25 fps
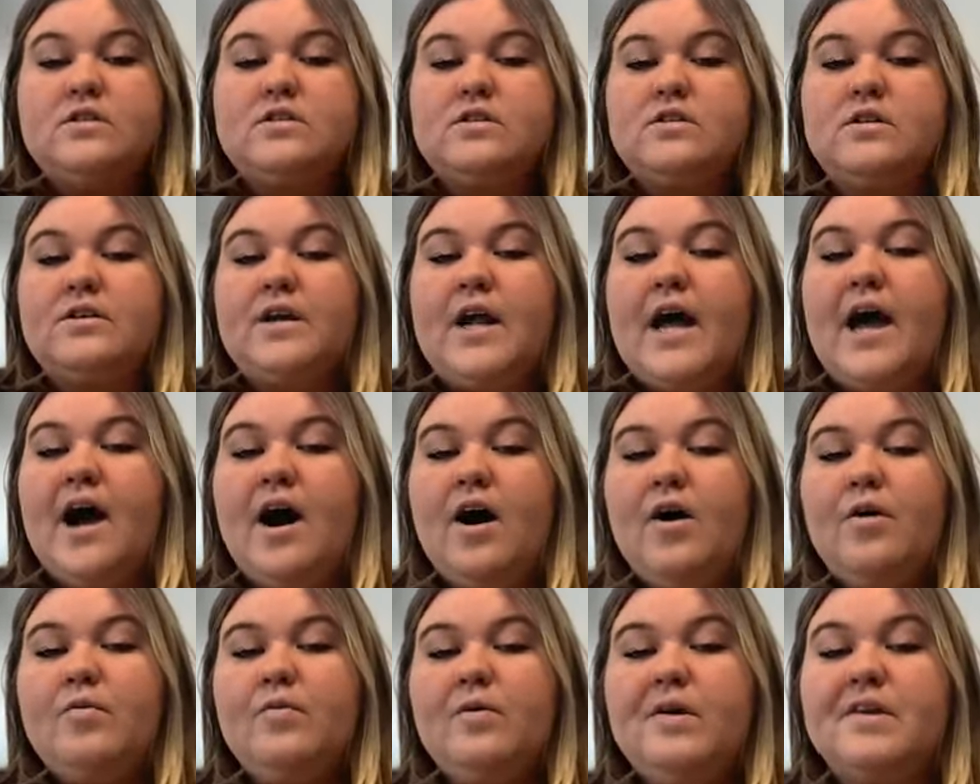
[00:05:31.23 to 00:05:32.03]
So
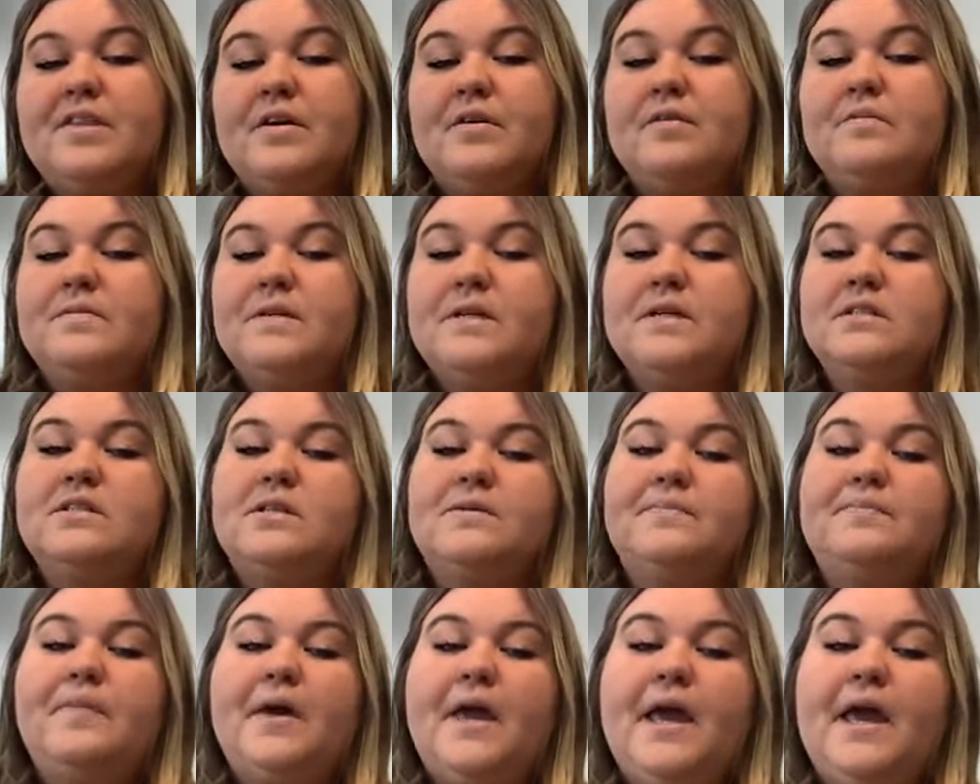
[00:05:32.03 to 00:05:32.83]
now with a piece
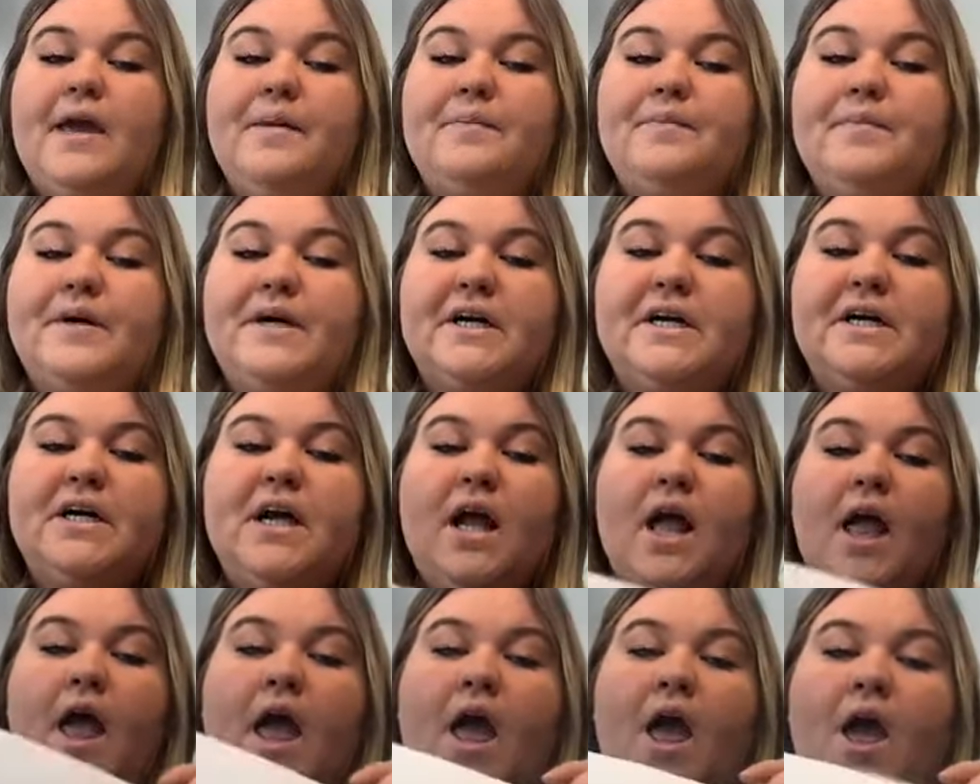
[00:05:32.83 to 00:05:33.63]
of
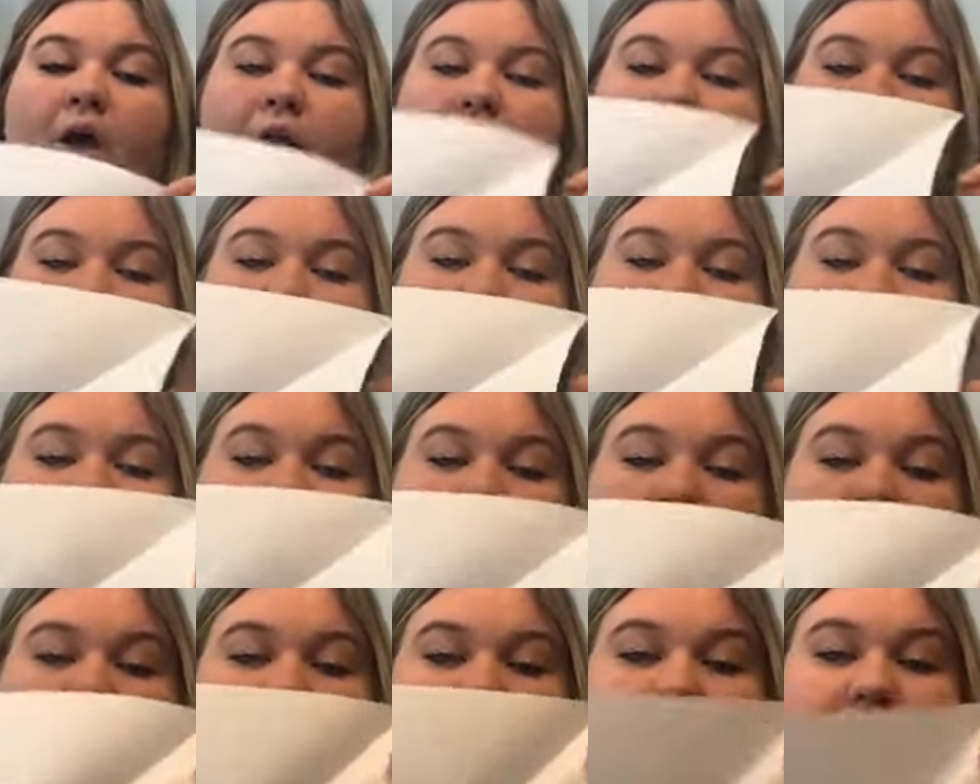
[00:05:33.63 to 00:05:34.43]
paper, you
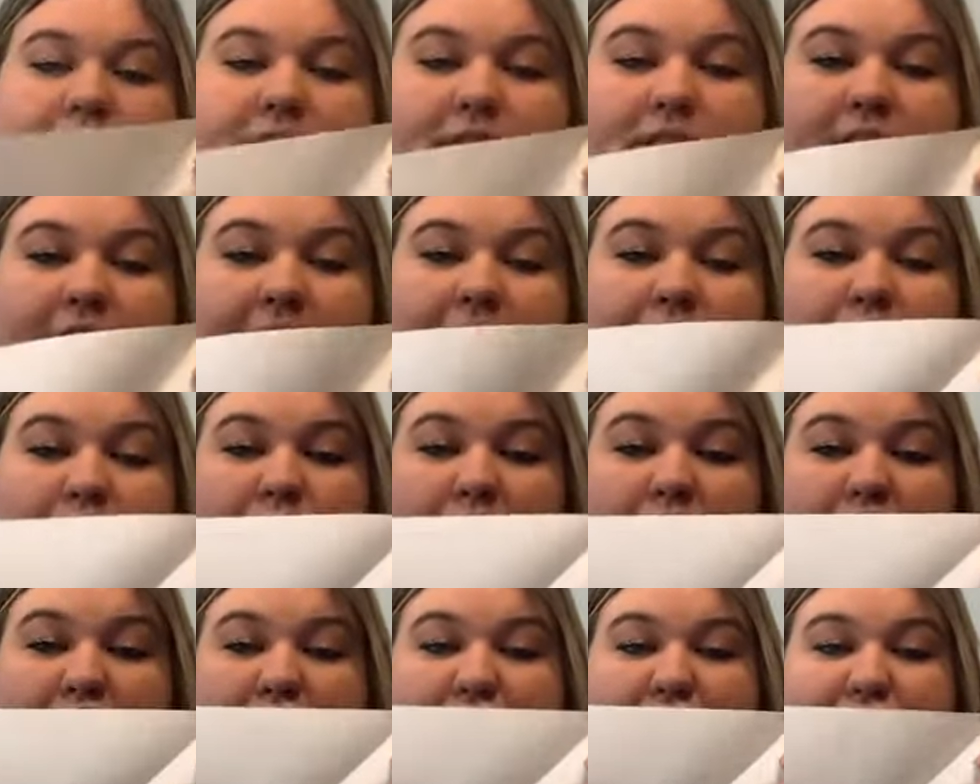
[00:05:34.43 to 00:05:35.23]
will take
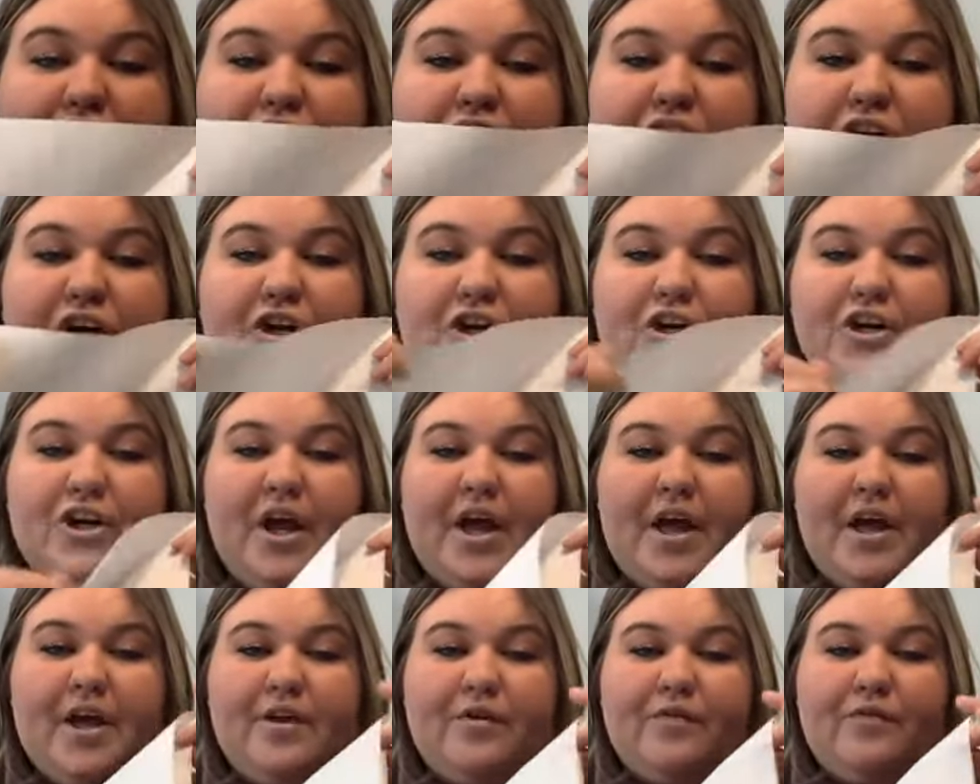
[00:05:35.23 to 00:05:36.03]
one
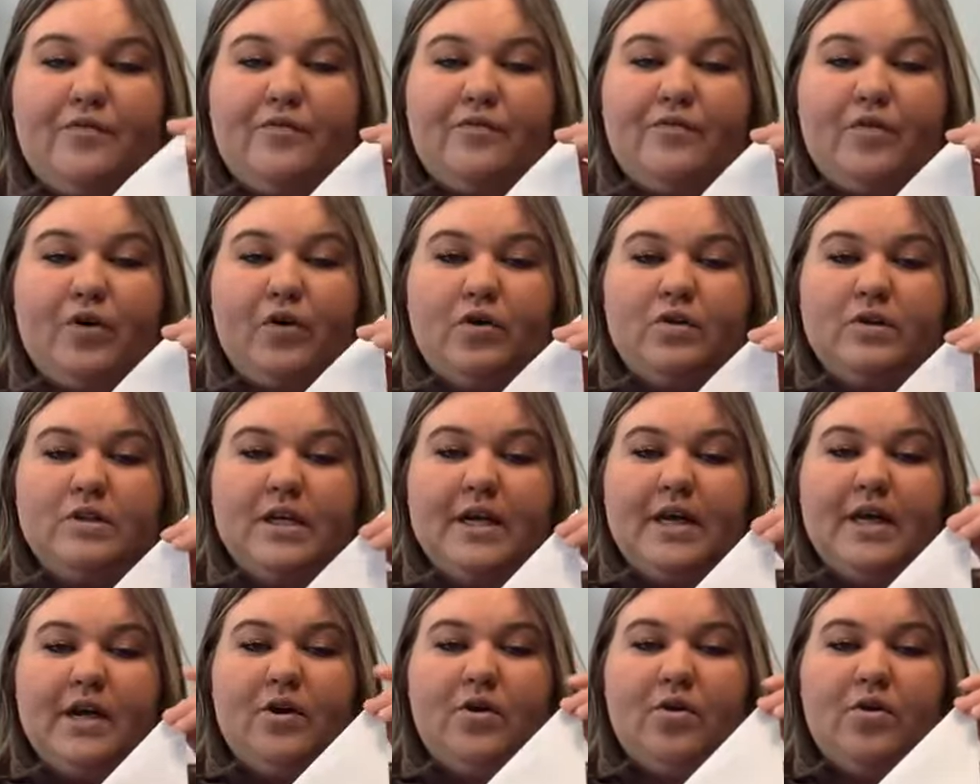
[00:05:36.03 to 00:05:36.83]
corner and fold
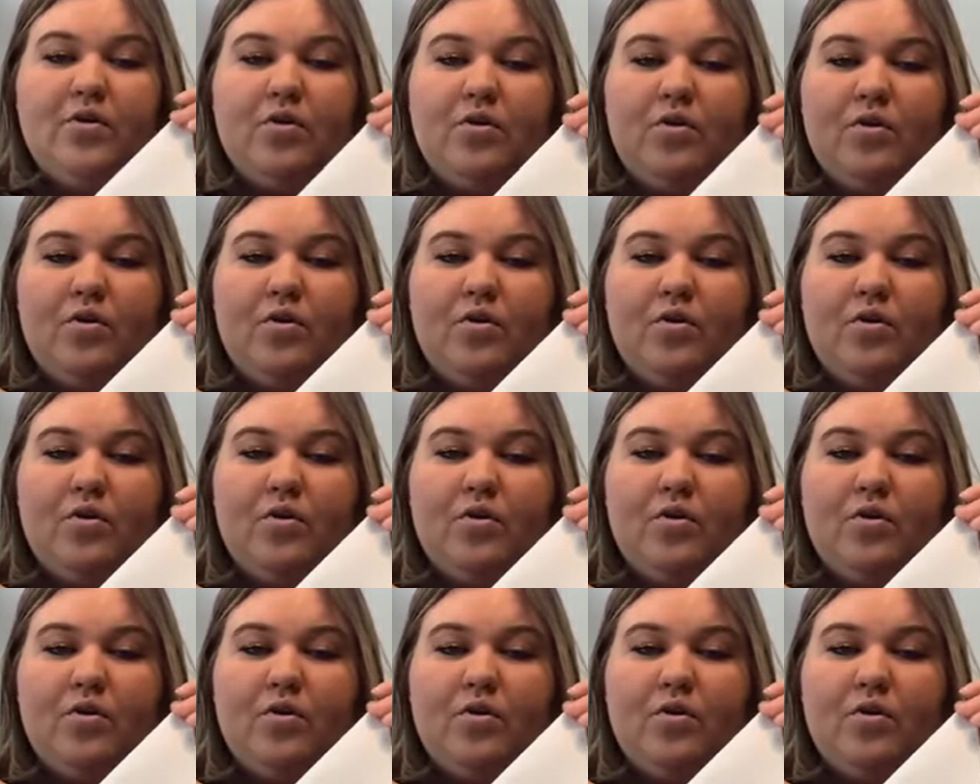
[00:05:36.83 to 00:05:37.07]
it